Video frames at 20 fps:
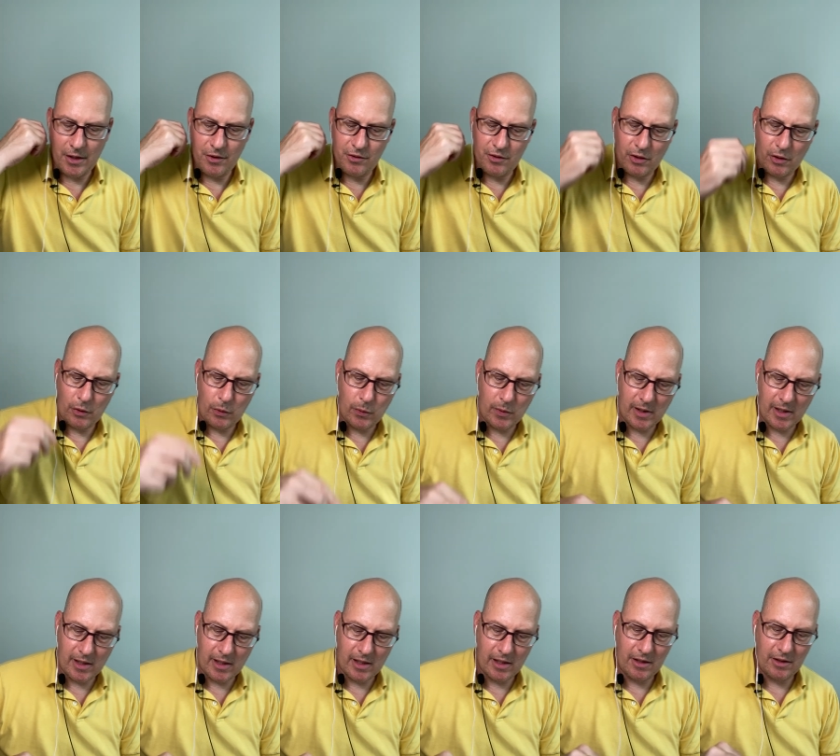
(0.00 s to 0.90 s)

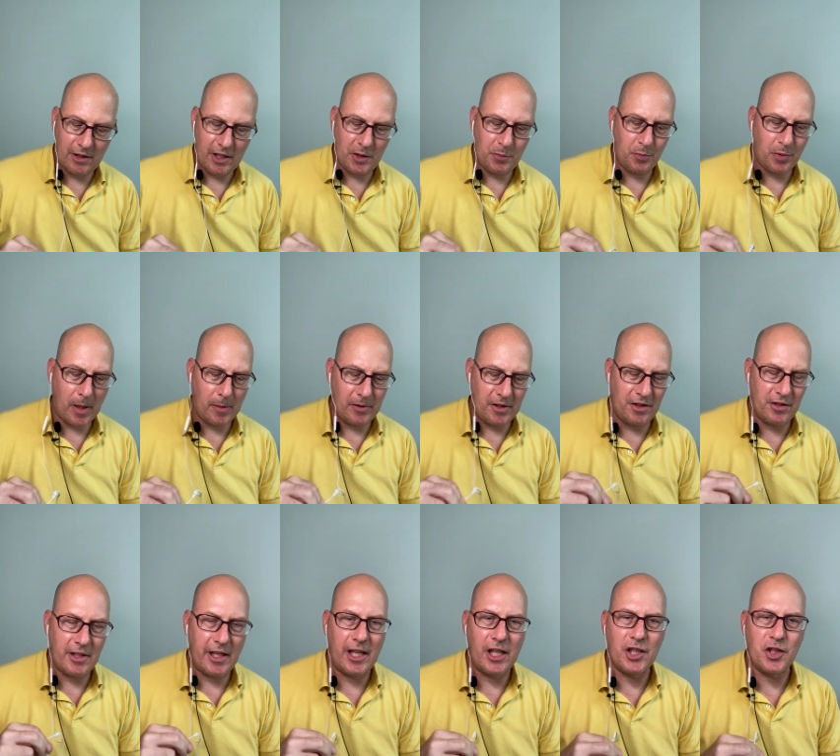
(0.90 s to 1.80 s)
so this probably
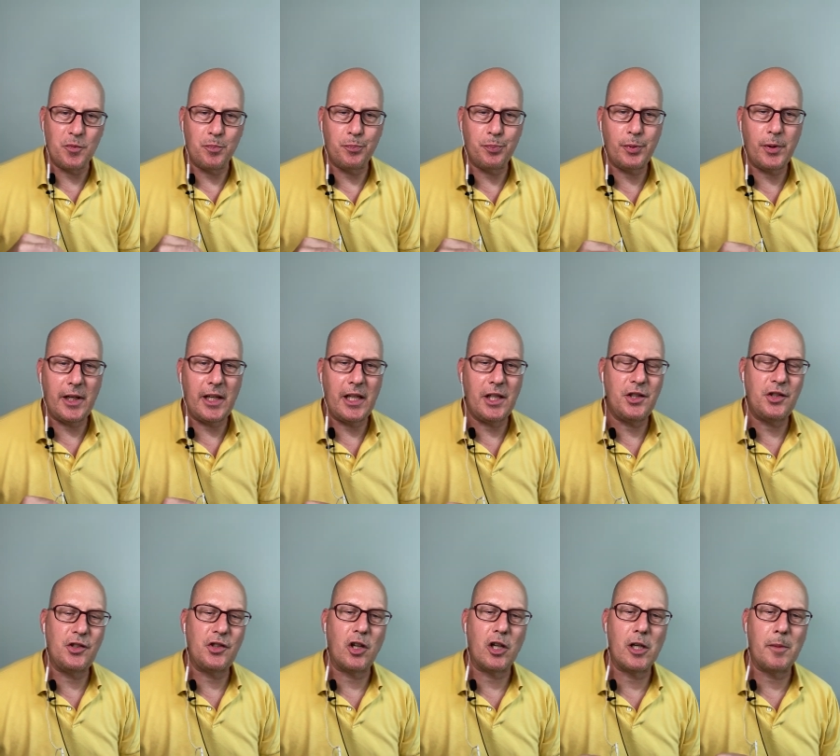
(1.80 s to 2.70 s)
sounds pretty
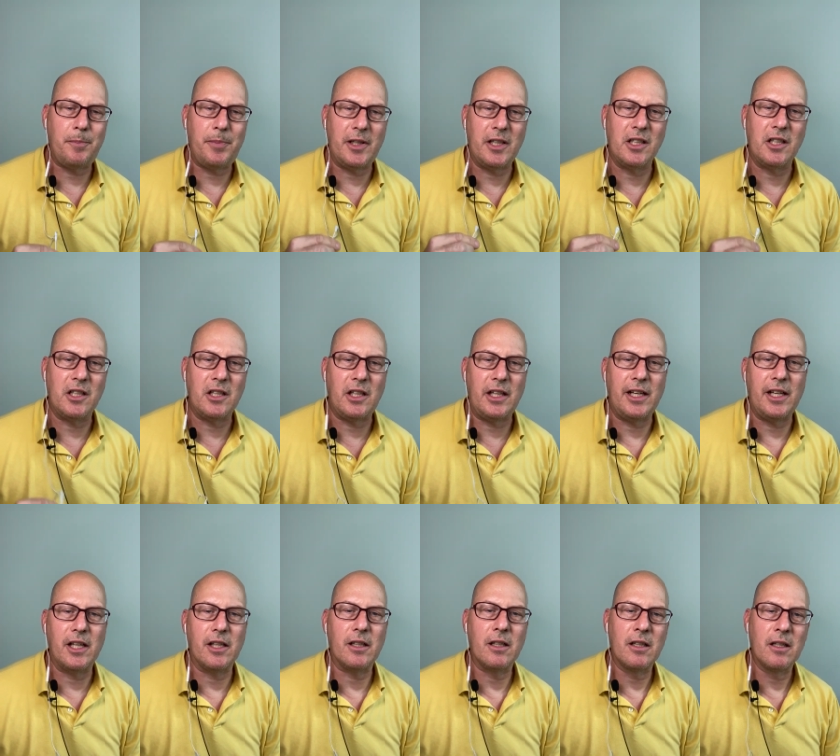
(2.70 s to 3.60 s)
sharp and
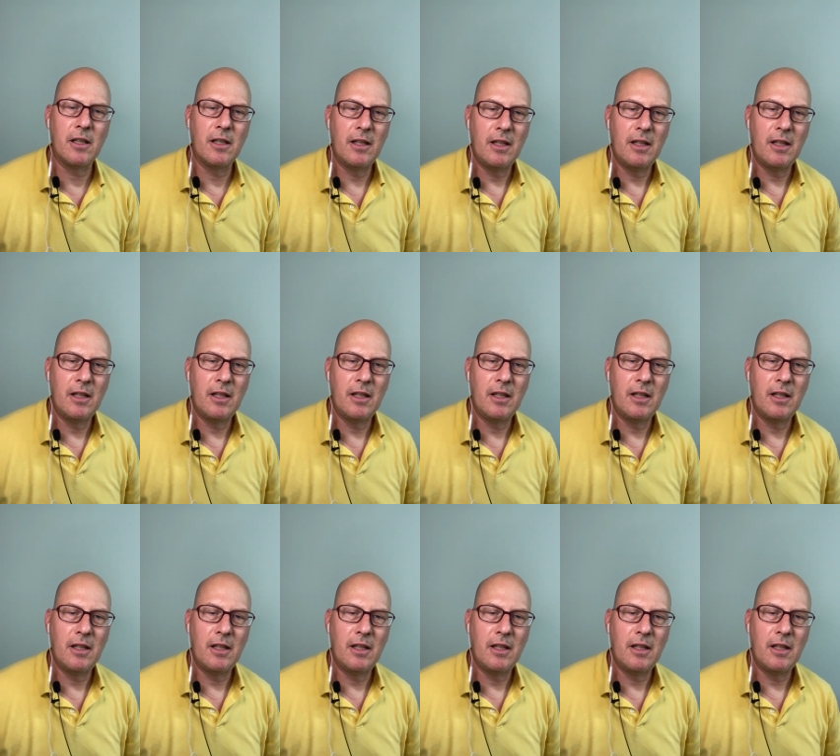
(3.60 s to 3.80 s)
clear.